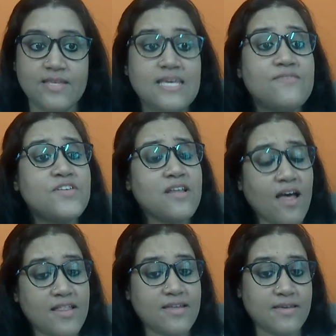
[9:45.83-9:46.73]
Even
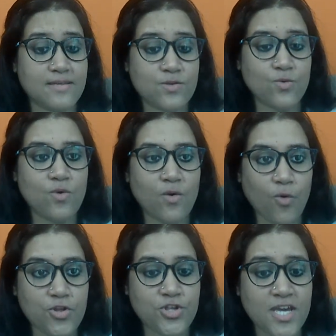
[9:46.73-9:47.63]
others who are
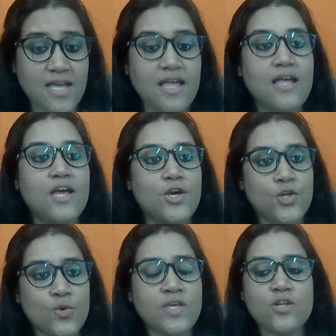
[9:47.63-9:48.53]
watching,
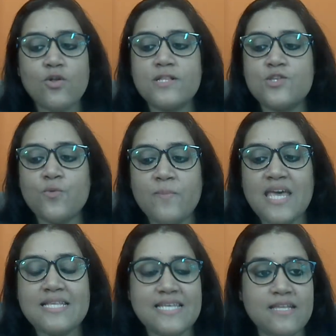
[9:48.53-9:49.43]
you can also
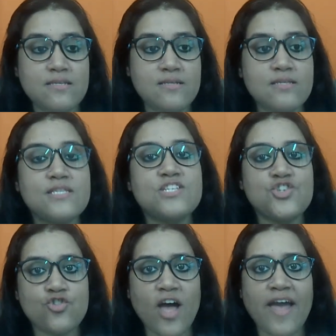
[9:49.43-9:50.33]
make sentences.
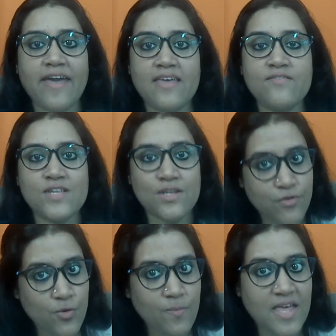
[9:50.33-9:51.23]
Try. Even
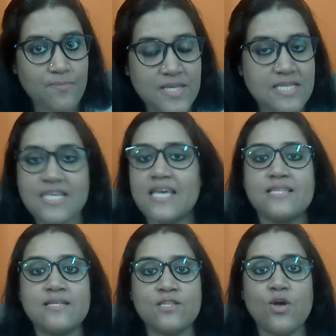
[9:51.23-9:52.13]
if you make mistakes,
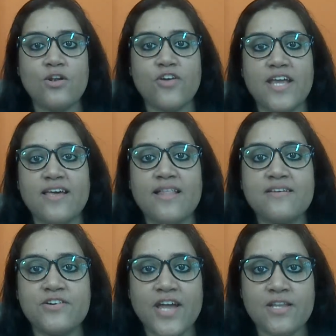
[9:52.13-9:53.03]
it's all right. I'll
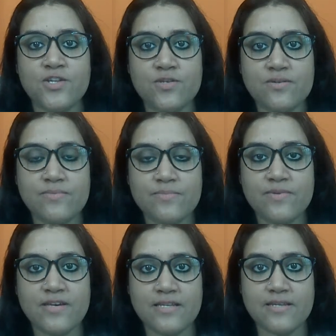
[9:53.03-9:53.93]
correct
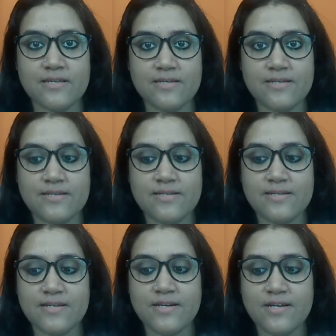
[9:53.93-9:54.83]
it.
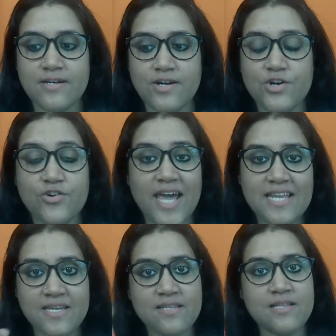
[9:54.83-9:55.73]

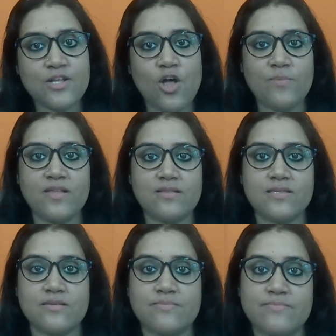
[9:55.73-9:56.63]
Write it in the comments.